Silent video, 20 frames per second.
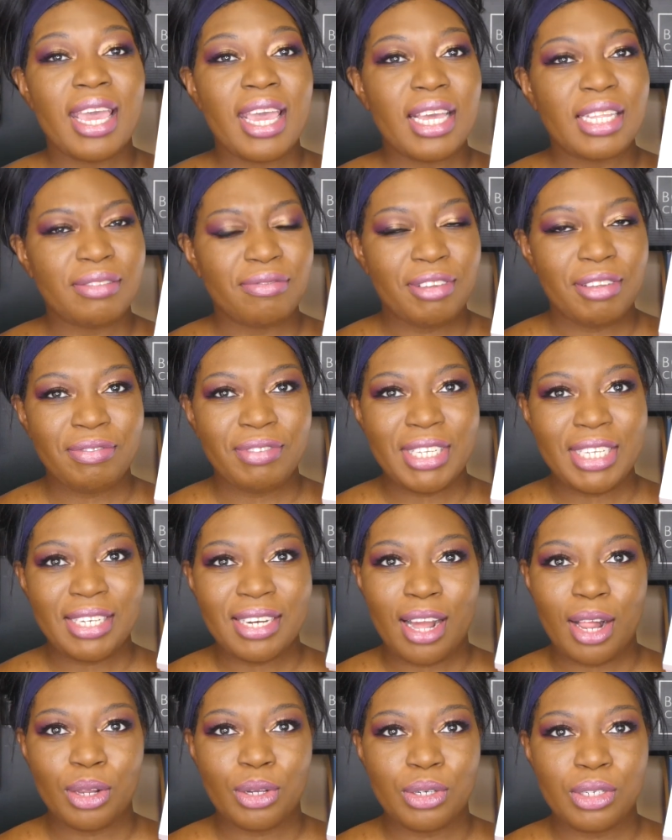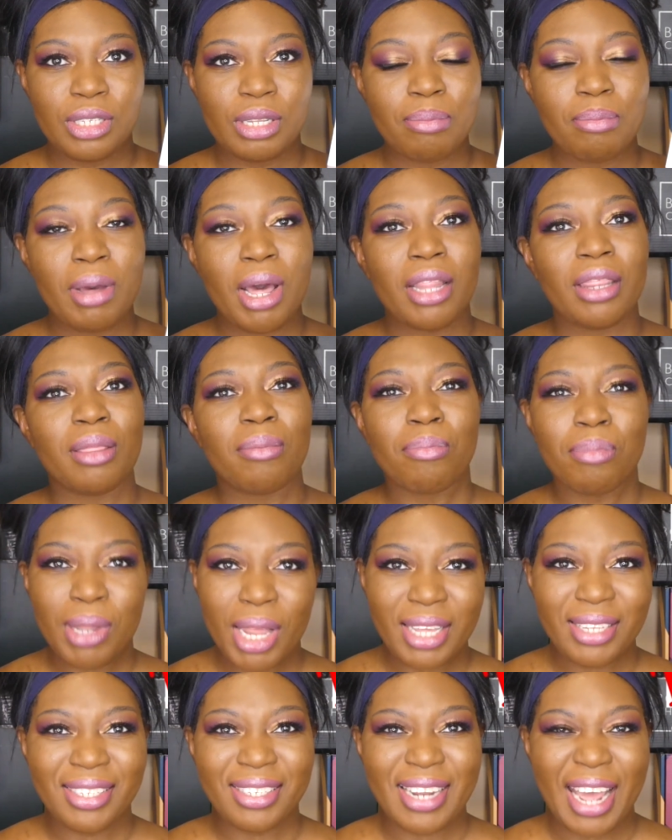It's $15 a month
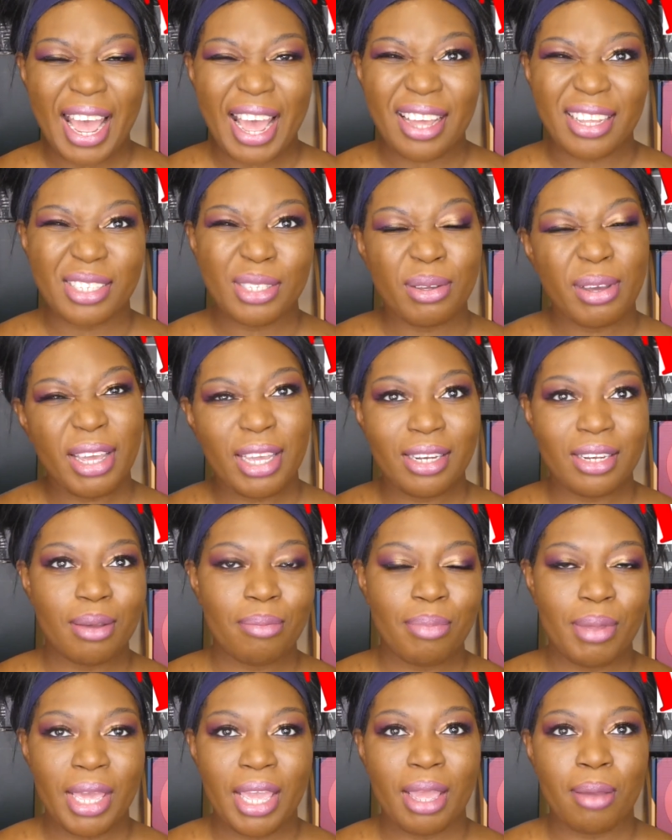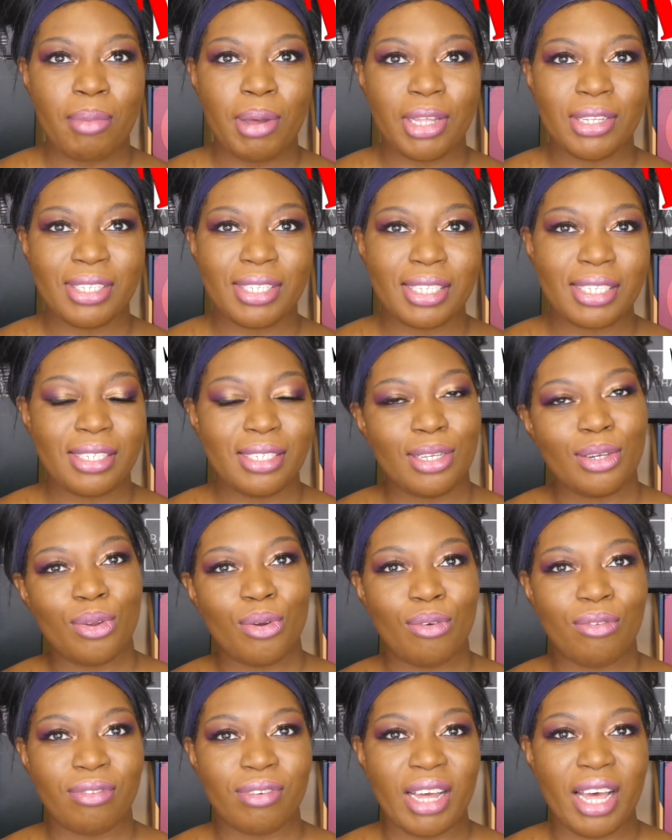plus tax, so I end up paying about
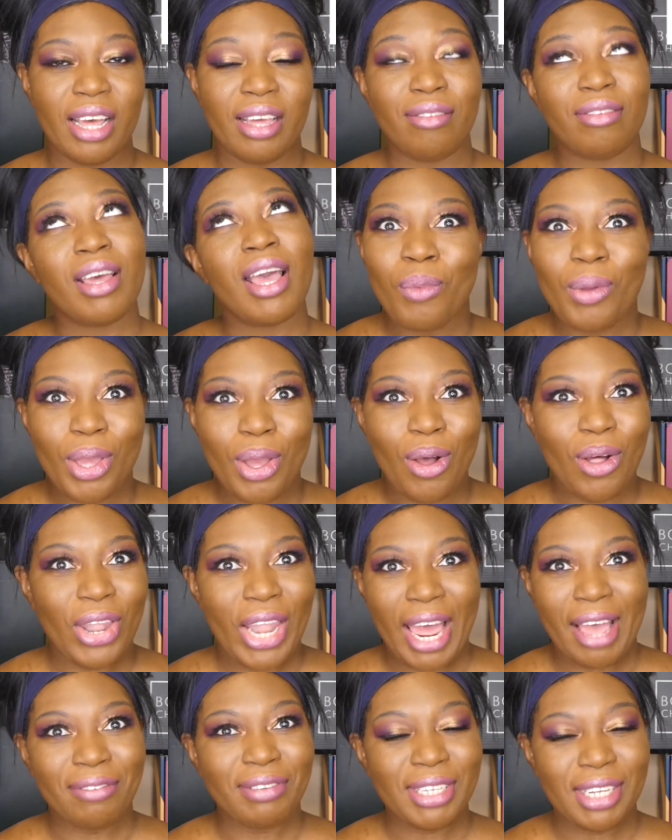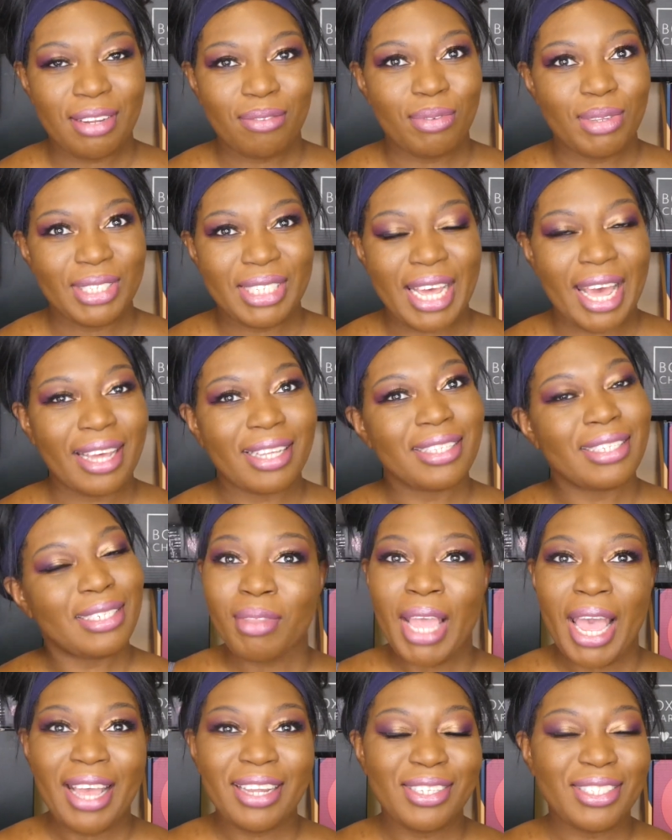$16.05. We all have to live with
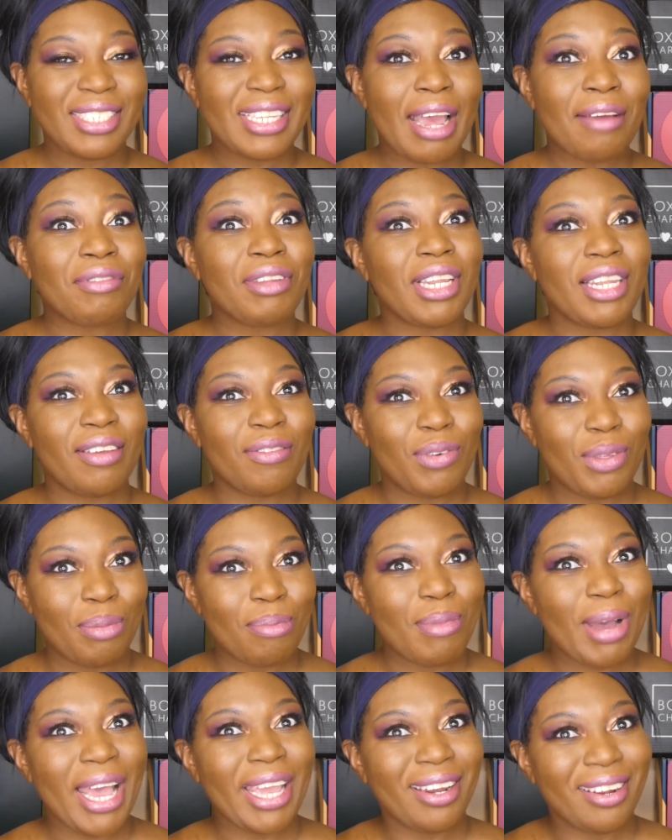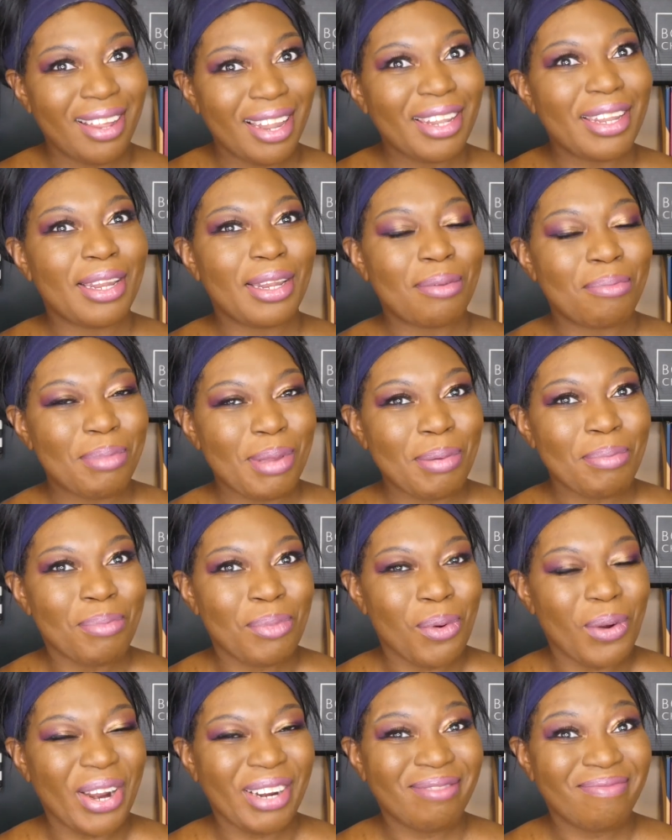taxes. I just have to live with mine a little bit
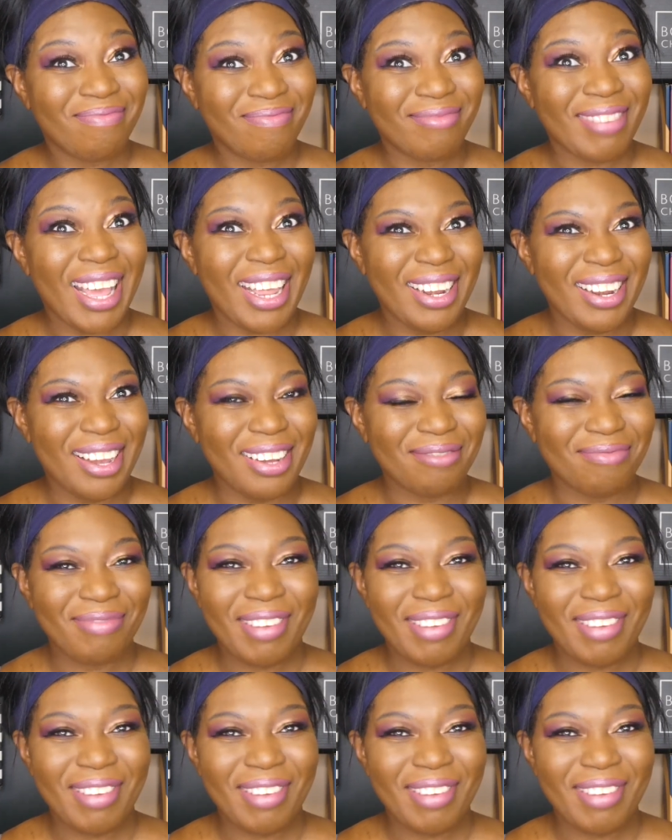more. I know.